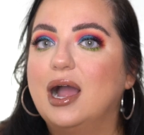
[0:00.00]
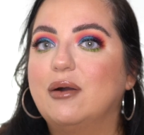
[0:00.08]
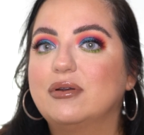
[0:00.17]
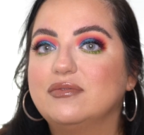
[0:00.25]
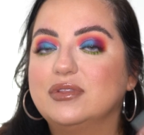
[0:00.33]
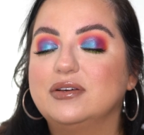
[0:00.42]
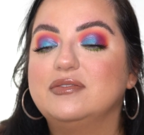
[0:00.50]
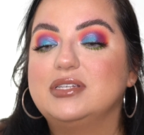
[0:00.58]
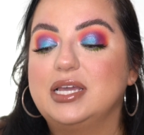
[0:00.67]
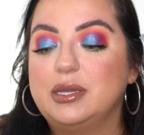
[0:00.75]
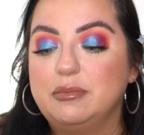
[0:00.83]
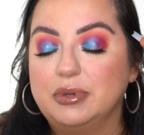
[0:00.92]
I would have loved
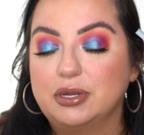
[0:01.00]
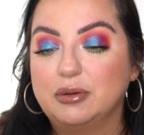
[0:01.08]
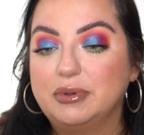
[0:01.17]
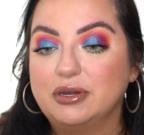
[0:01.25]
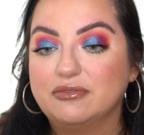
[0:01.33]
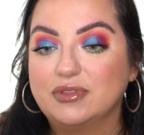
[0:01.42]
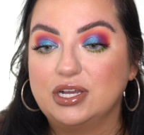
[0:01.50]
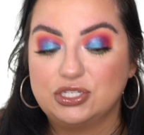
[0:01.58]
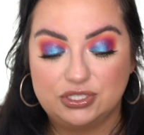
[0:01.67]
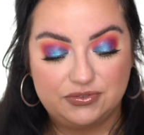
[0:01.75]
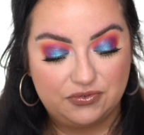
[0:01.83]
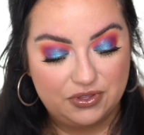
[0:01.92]
a bigger pair of
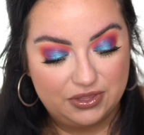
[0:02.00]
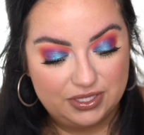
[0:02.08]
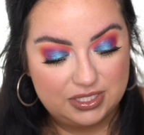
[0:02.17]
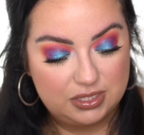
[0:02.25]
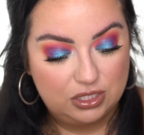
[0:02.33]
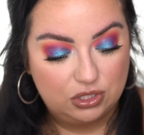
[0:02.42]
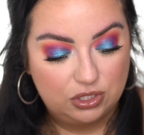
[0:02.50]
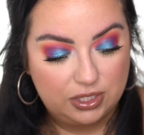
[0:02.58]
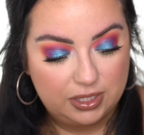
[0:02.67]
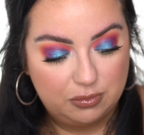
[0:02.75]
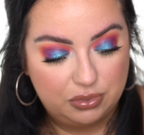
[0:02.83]
lashes for this look in